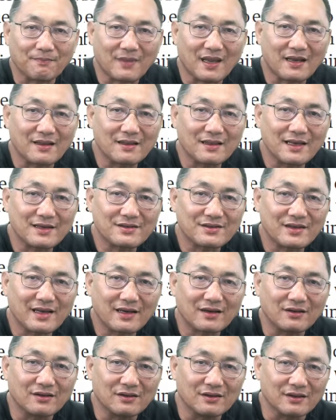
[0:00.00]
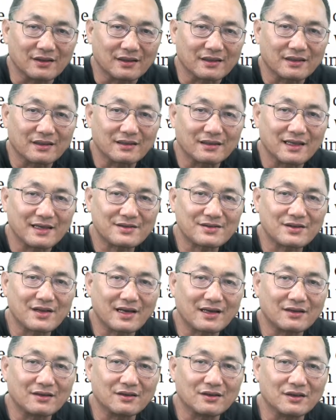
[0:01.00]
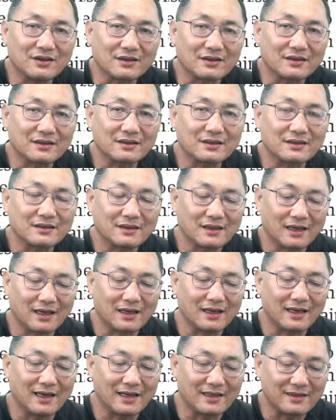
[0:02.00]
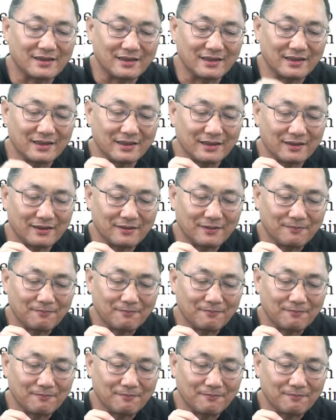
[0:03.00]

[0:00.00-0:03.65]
let's take a look. Let's take a look at the